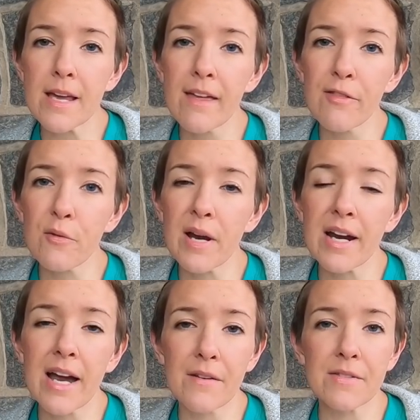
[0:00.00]
and the right
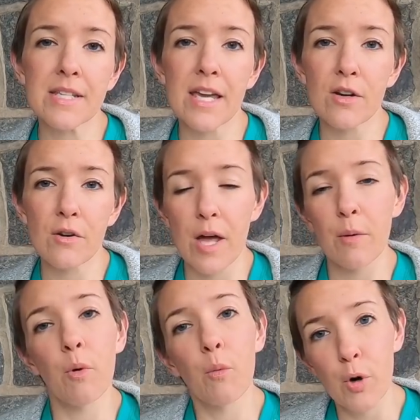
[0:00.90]
kind of scanner
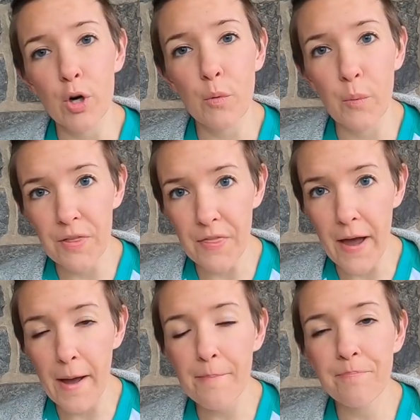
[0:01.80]
that will work with
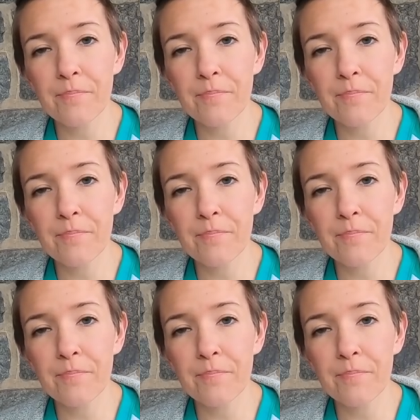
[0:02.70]
that.